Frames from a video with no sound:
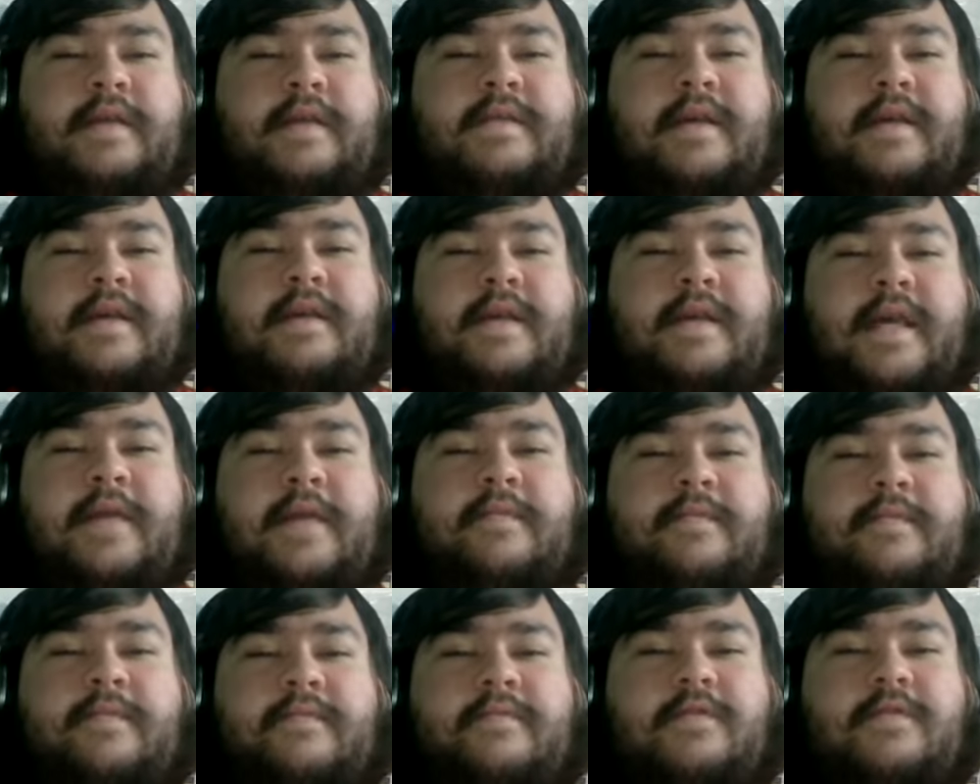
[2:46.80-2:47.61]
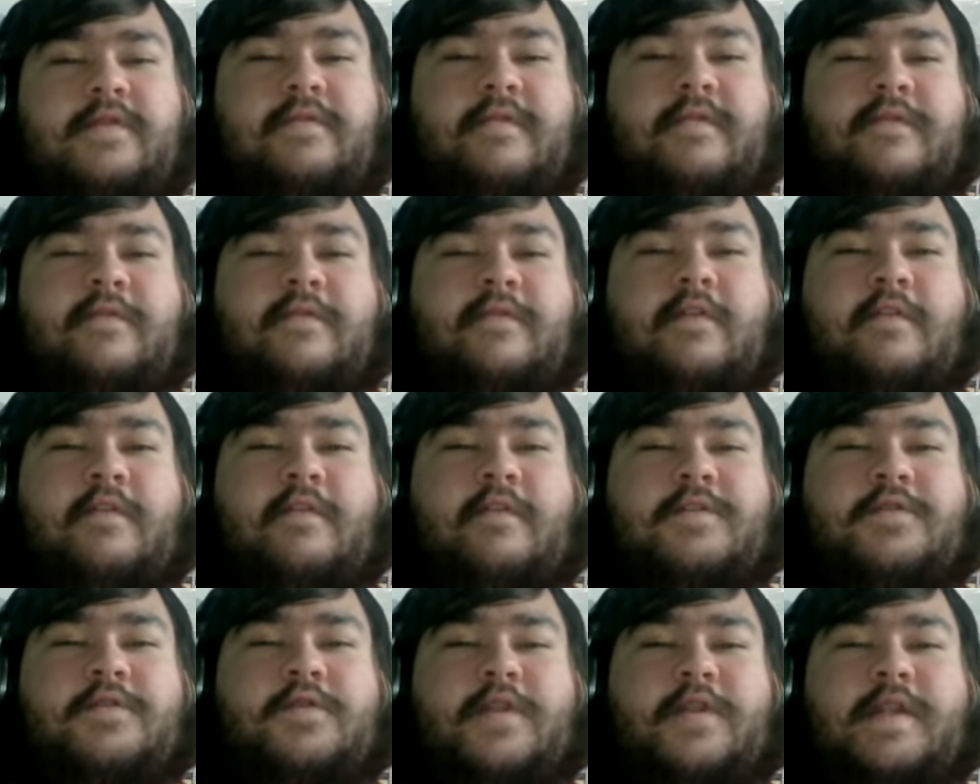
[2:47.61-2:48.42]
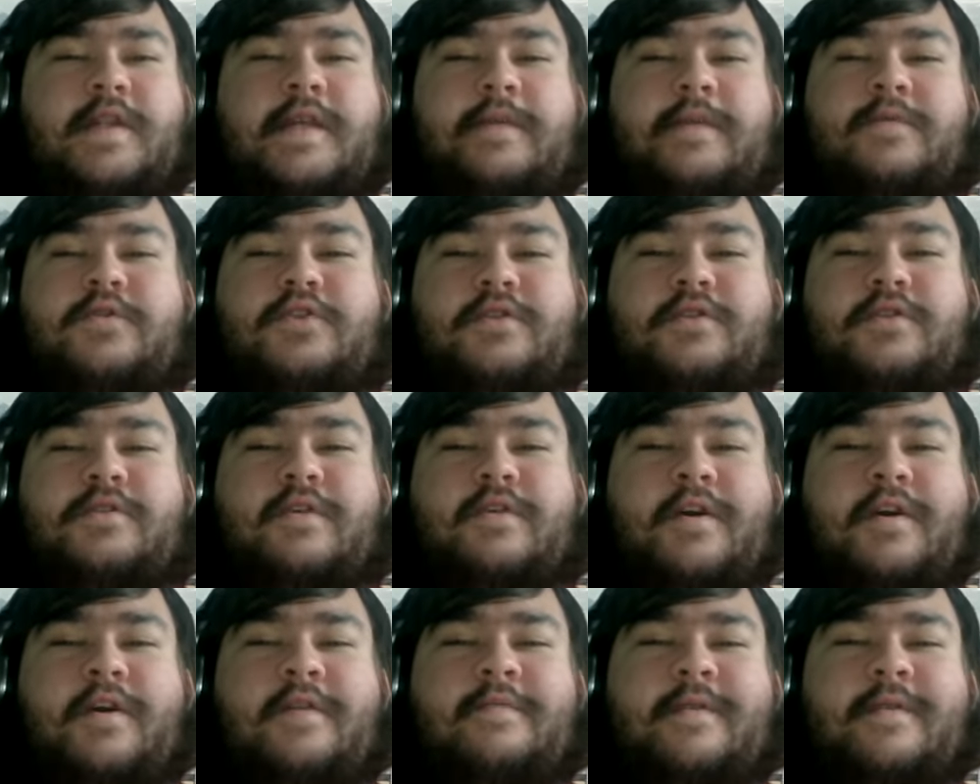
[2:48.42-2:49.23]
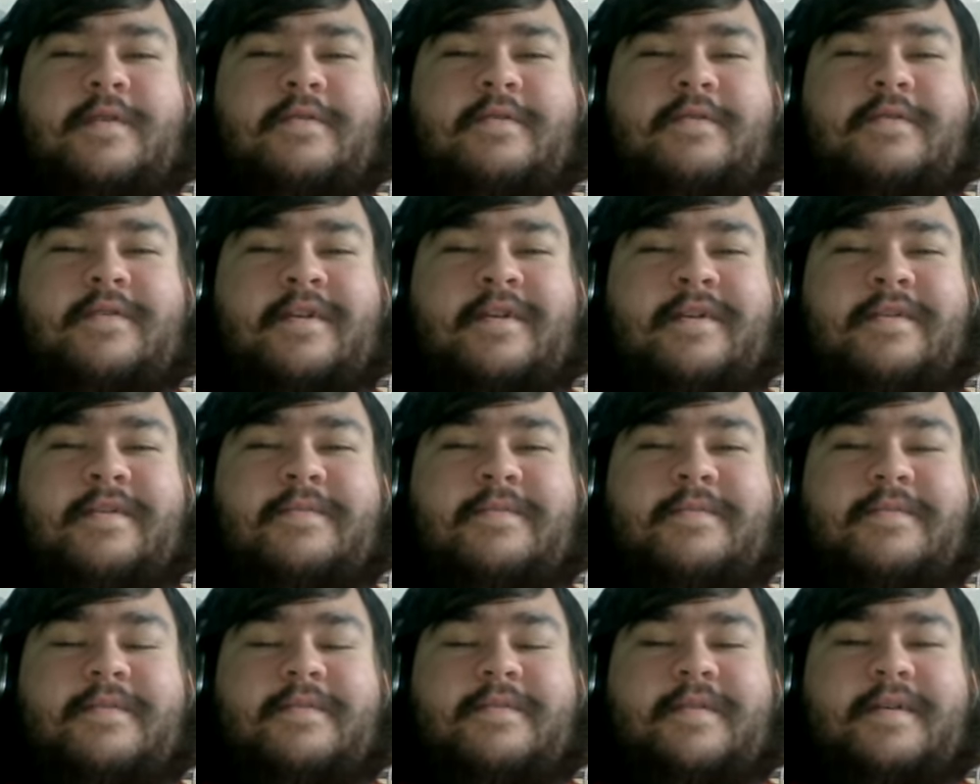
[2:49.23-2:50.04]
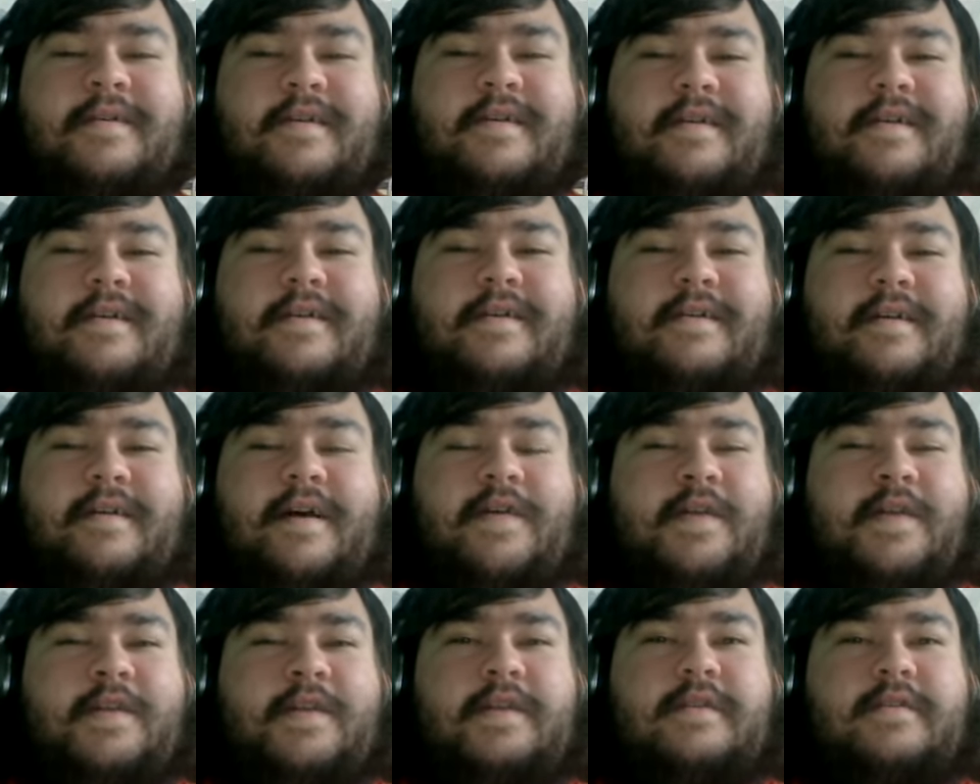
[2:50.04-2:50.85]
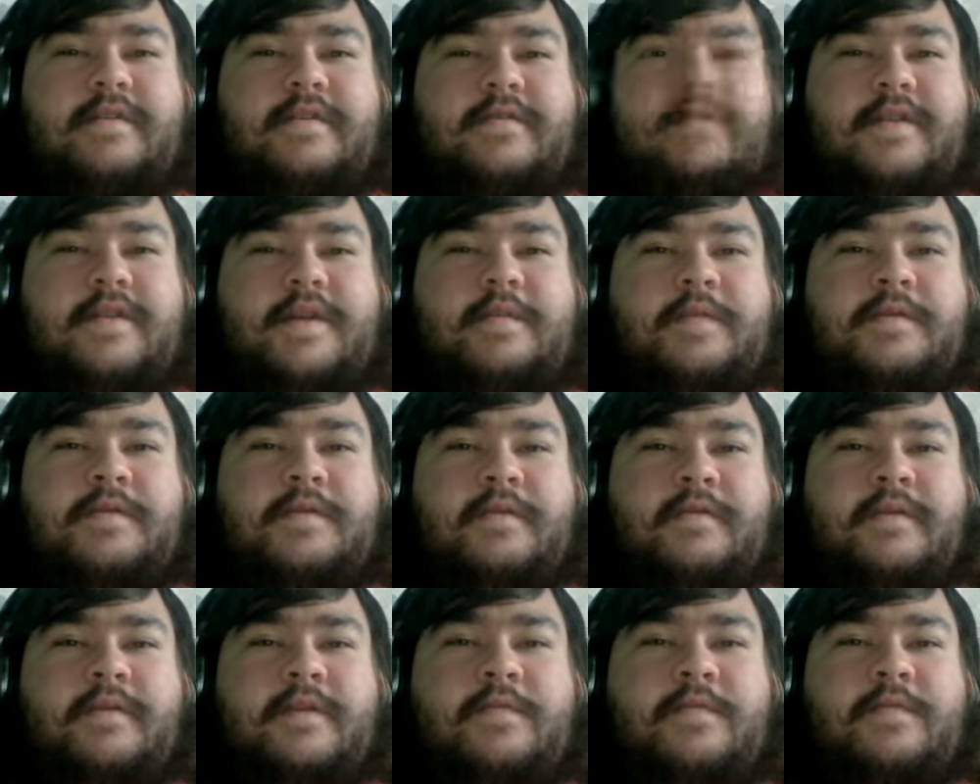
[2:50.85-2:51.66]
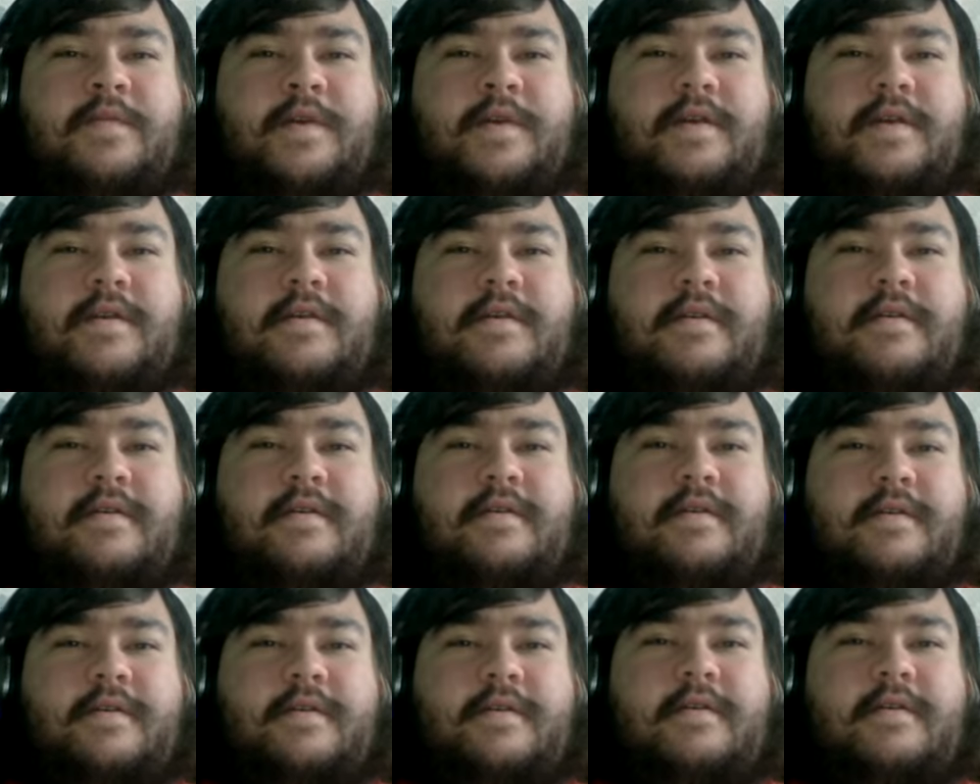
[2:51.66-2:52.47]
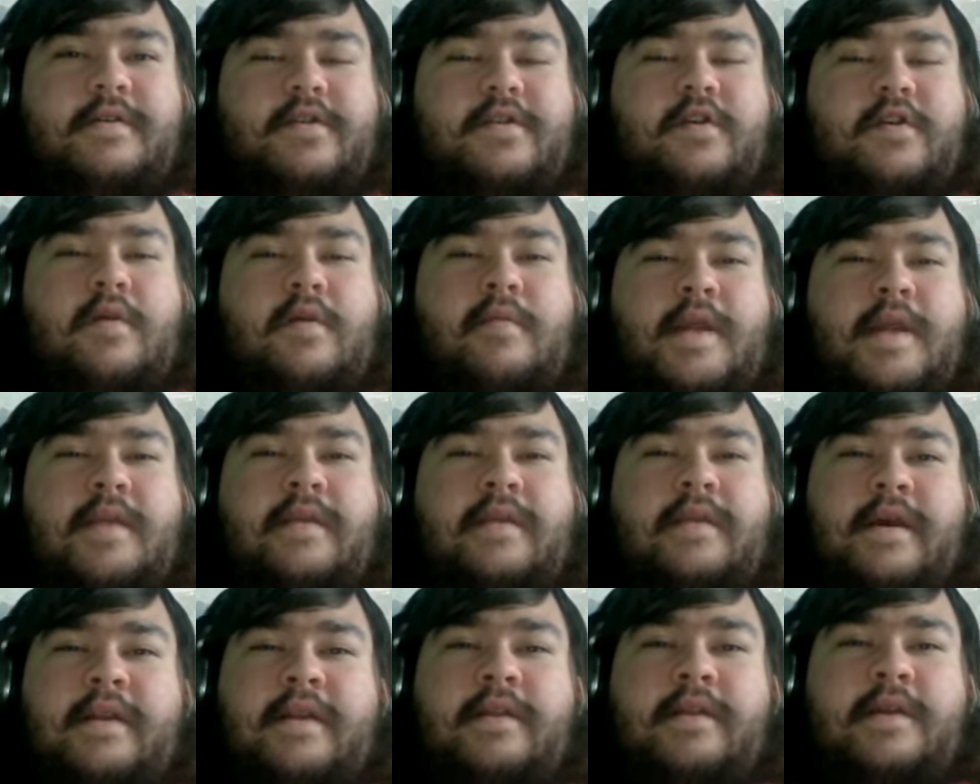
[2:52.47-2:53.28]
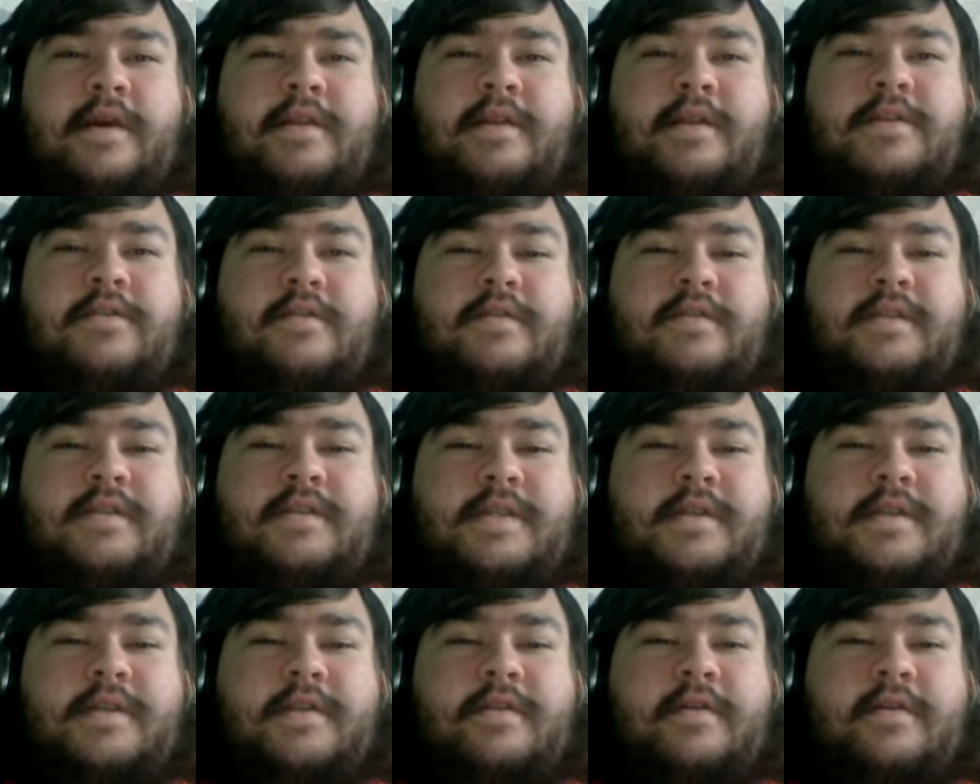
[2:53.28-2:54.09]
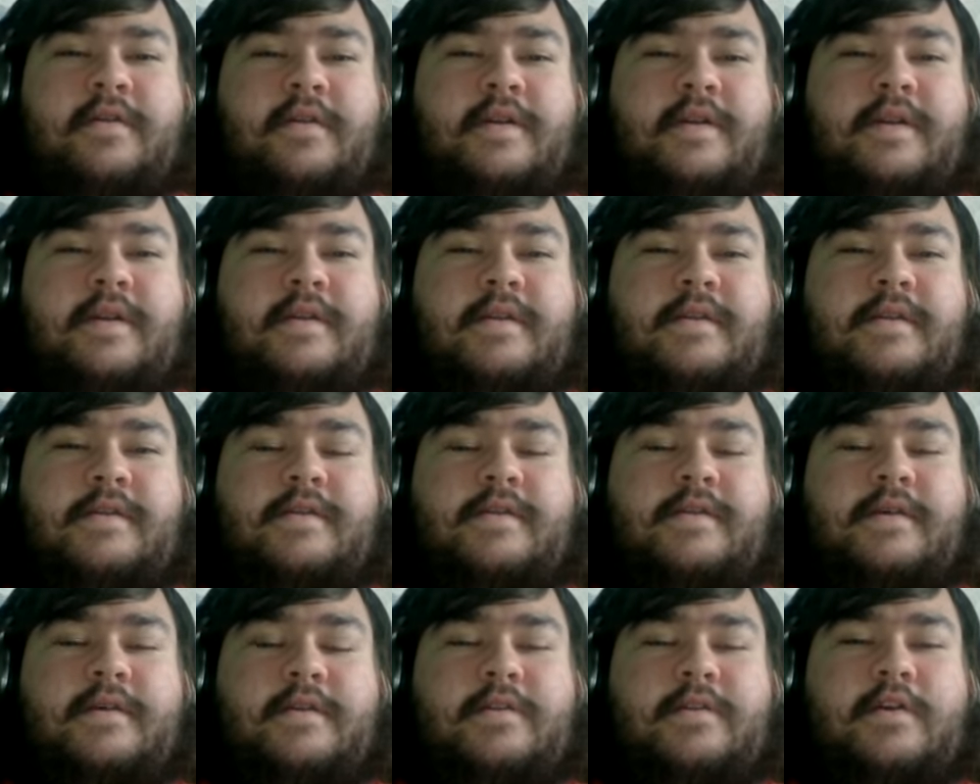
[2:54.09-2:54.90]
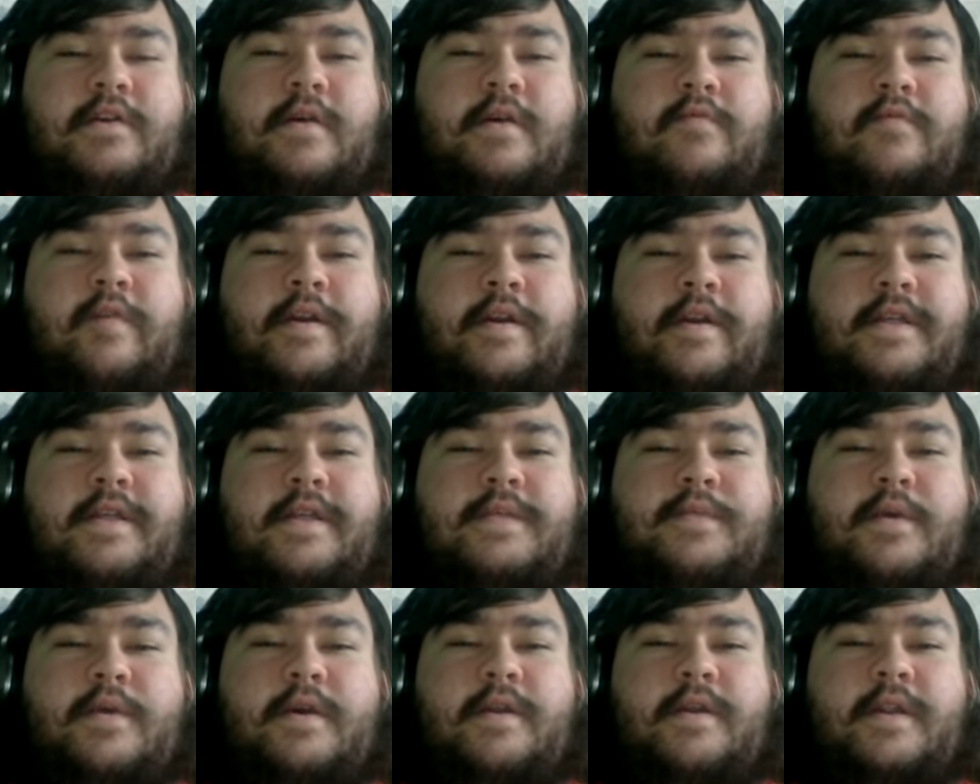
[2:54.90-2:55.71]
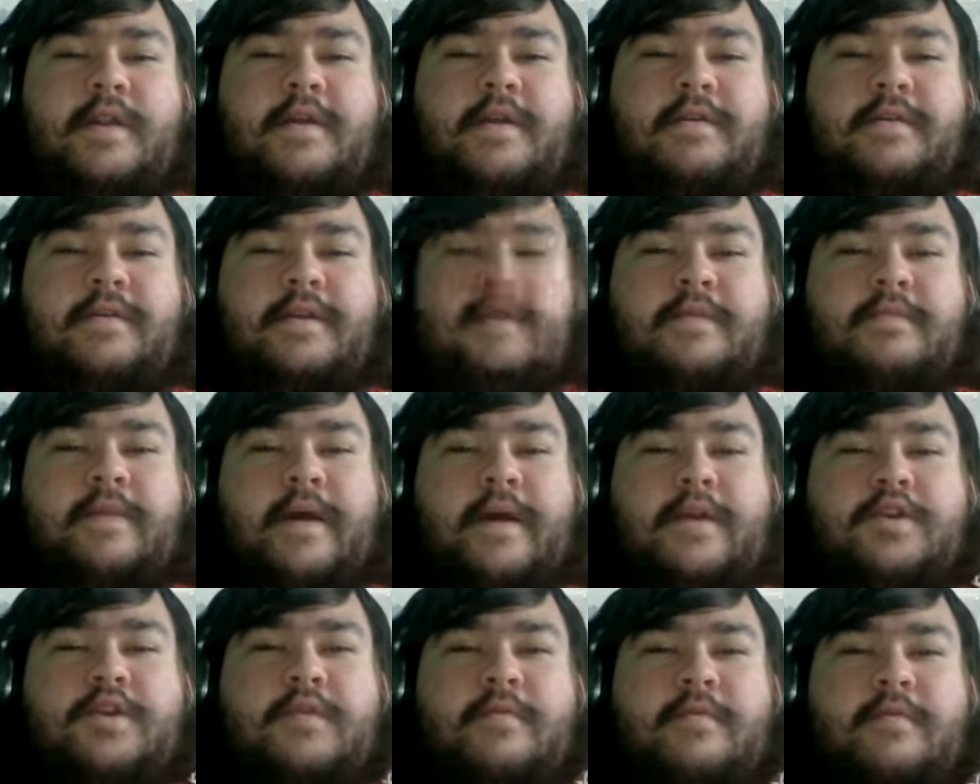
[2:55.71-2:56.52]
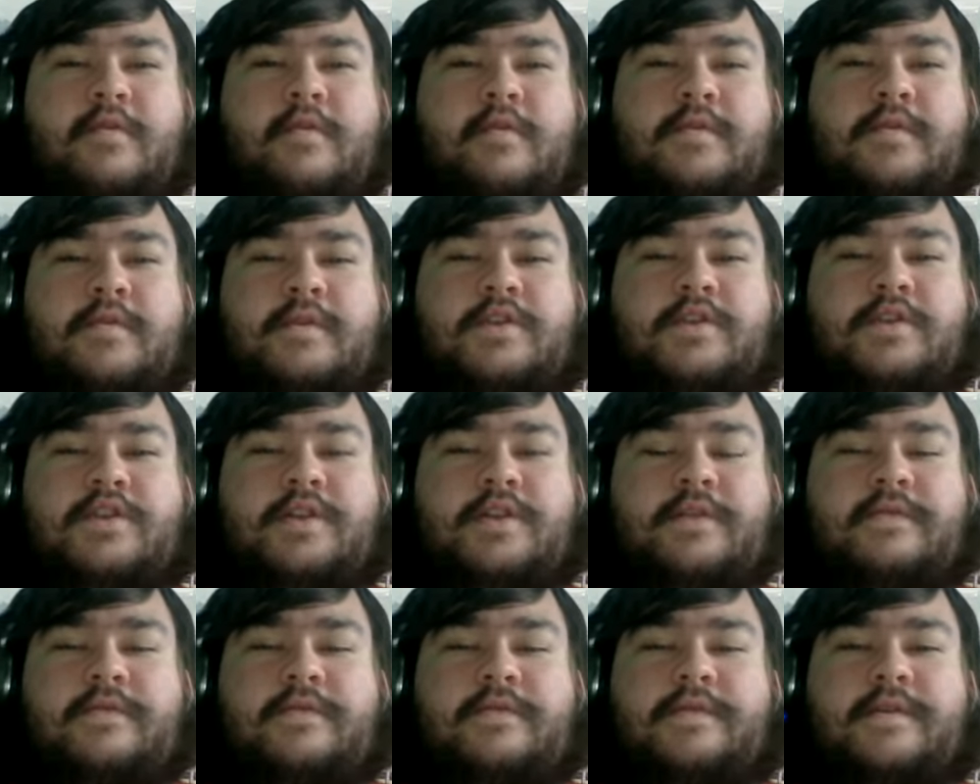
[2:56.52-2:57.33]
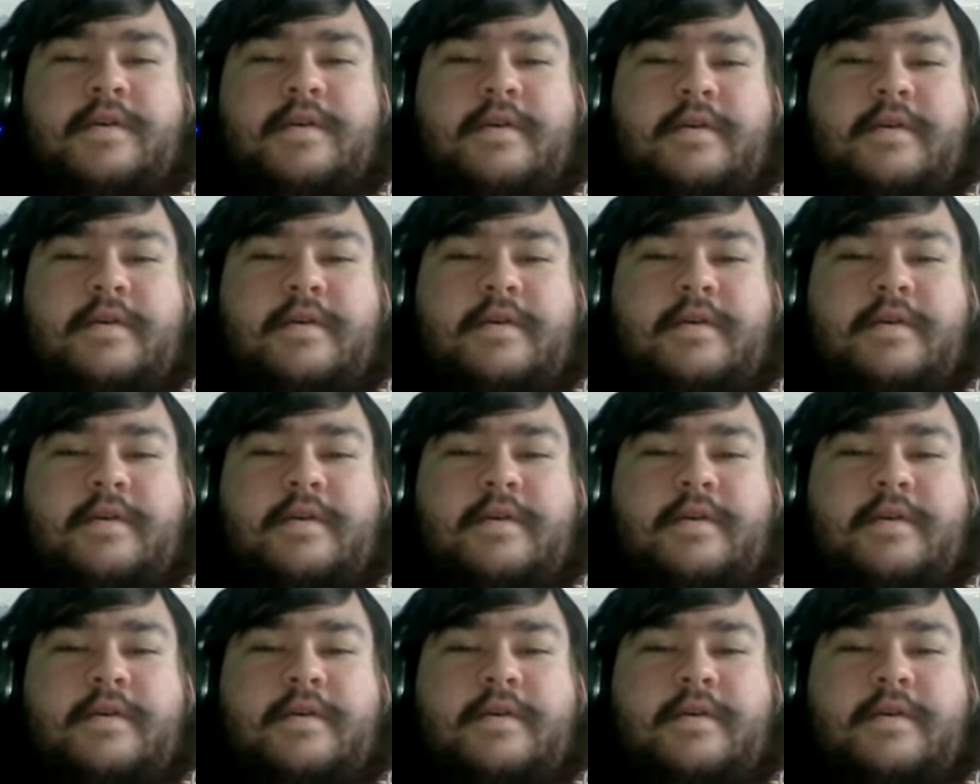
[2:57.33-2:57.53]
second game sort of involves two of the teams we just talked about. I think these two teams are going to be dominating the headlines all season long, and it's Tom Brady's Buccaneers and Patrick Mahomes' Chiefs